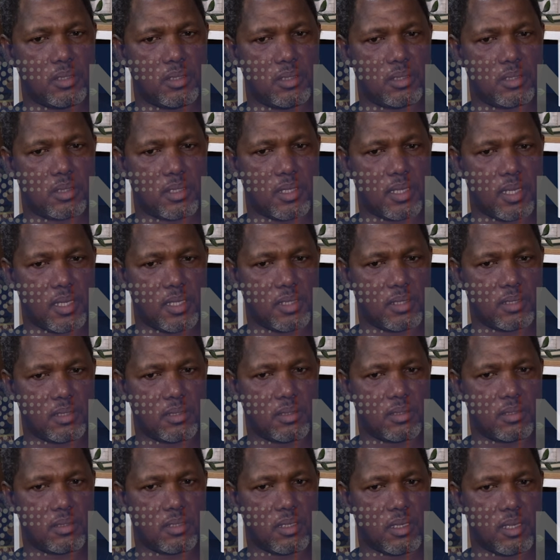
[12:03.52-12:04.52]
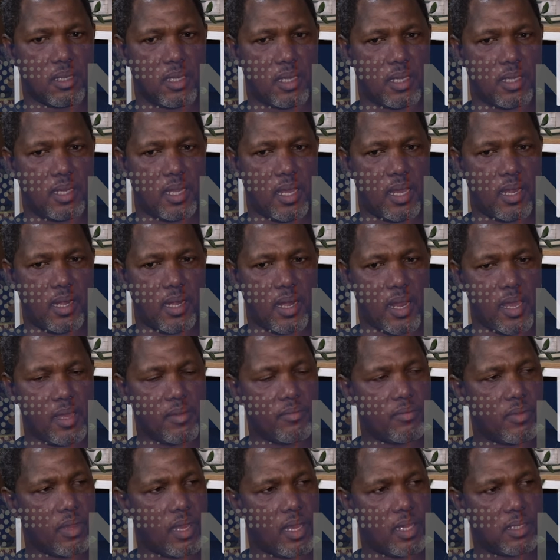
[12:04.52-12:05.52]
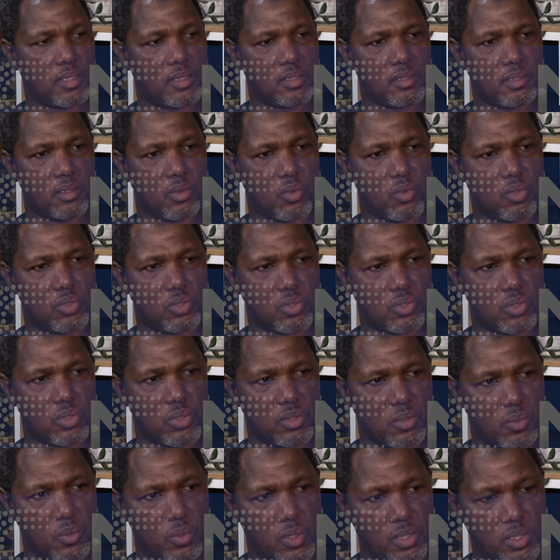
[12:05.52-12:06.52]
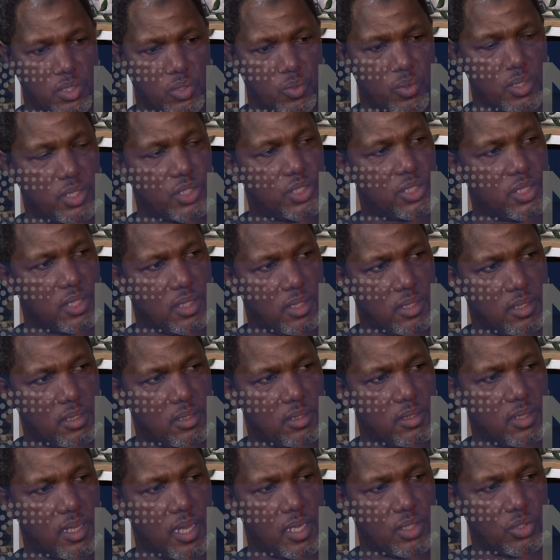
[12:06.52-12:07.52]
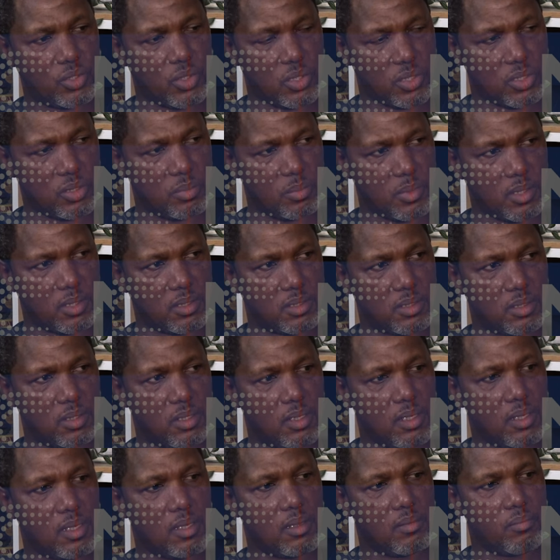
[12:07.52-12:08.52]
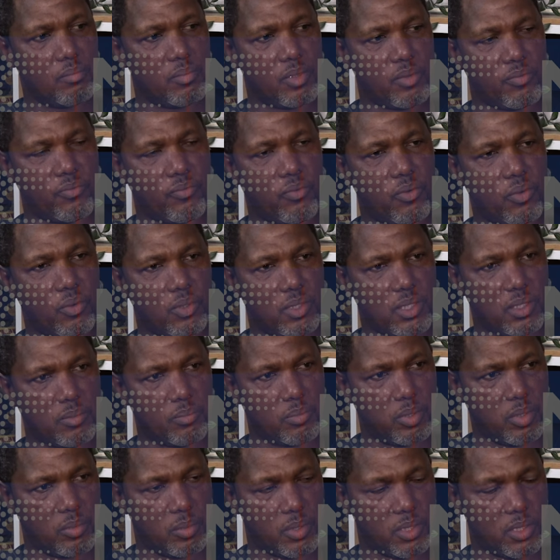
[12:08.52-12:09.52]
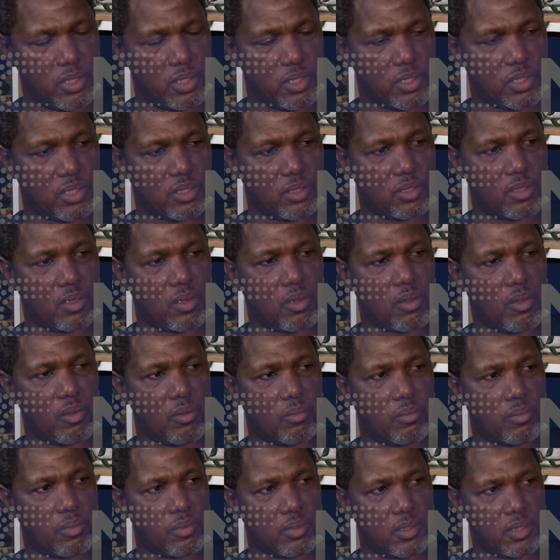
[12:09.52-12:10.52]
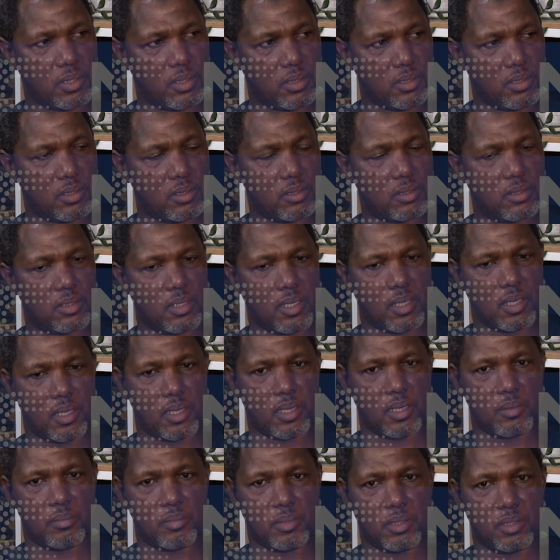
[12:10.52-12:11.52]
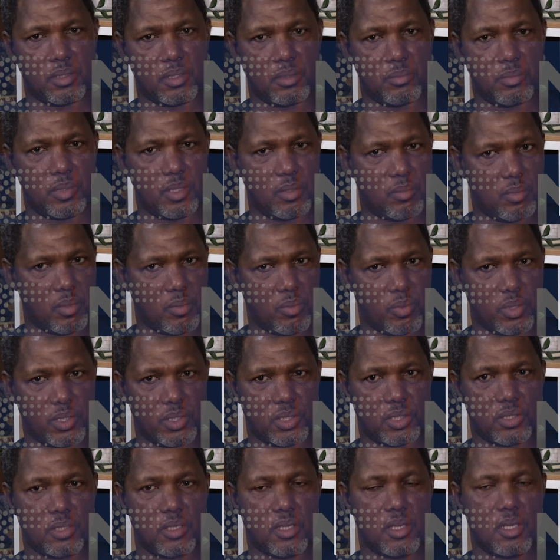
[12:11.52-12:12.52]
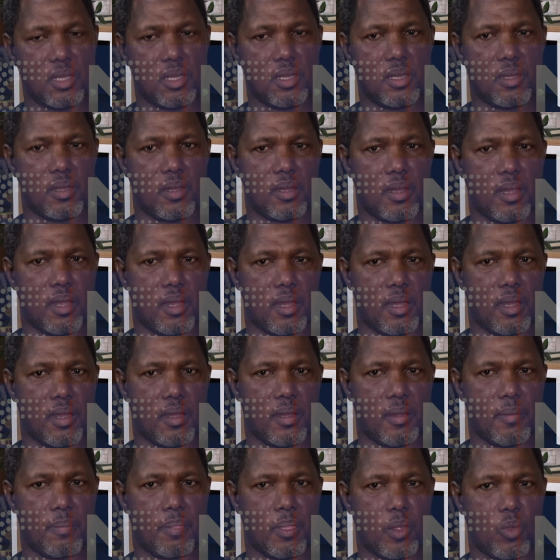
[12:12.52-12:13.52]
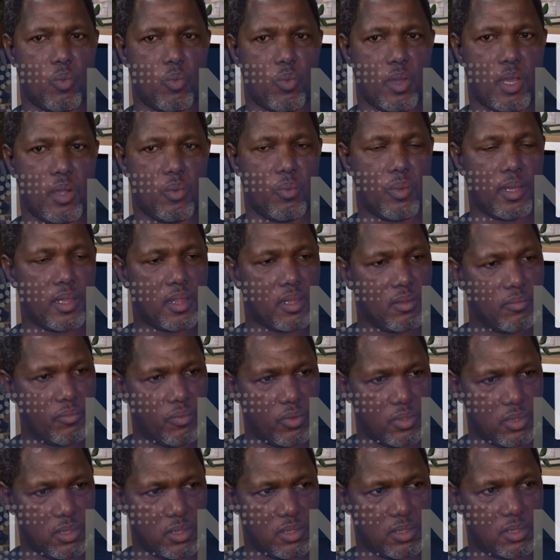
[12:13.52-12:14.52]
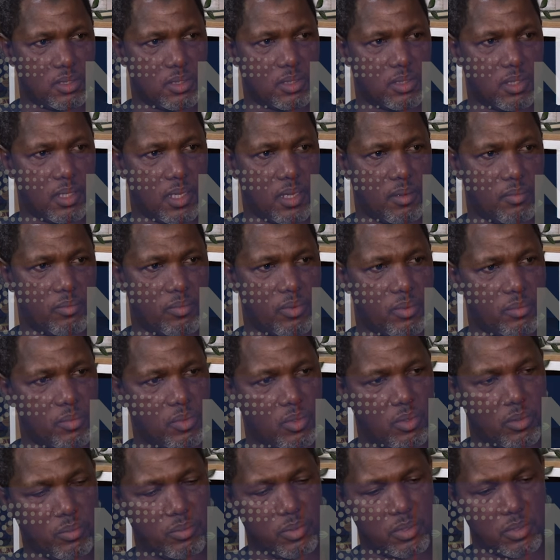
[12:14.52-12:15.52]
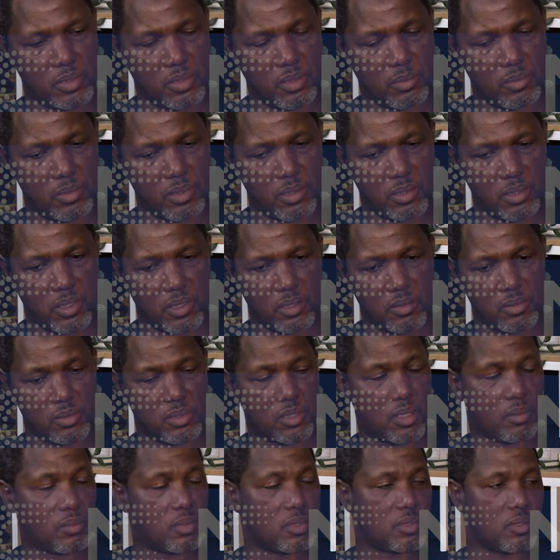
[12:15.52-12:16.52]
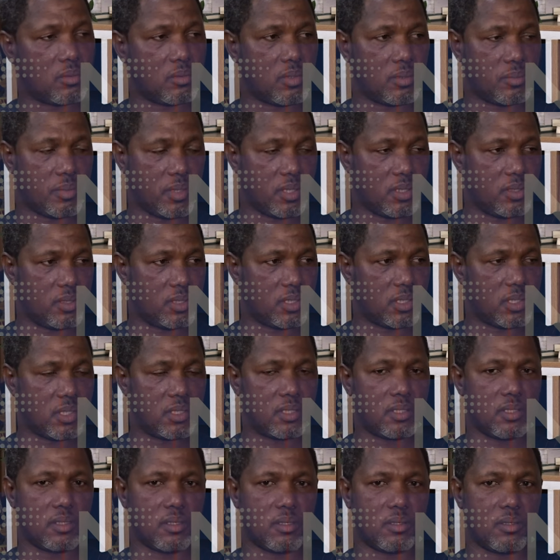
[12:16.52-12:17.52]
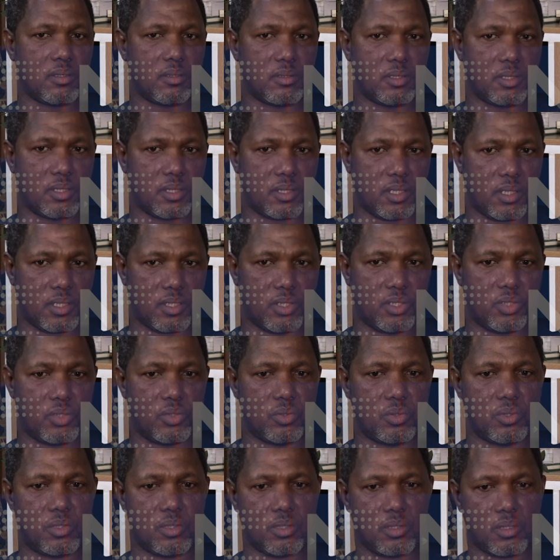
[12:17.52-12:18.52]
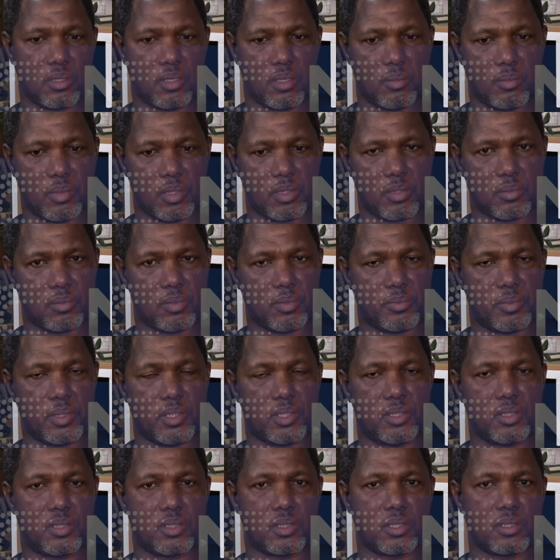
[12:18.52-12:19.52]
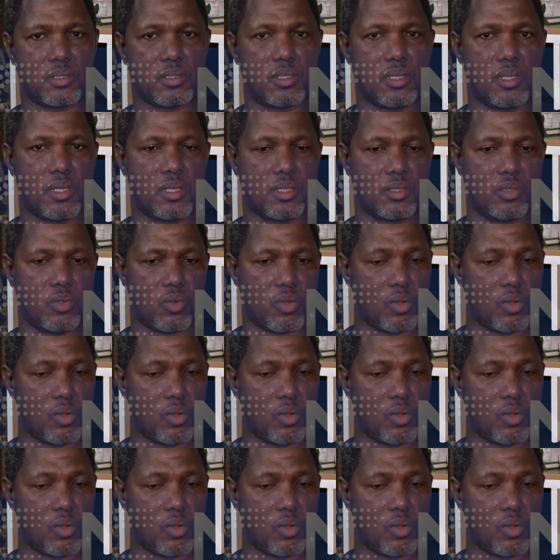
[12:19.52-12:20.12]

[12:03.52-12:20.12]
discuss and arrive at consequential adjustment before the implementation of the minimum wage. We are waiting for this to come from the office of the head of service of the Federation or the secretary of the government of the Federation, the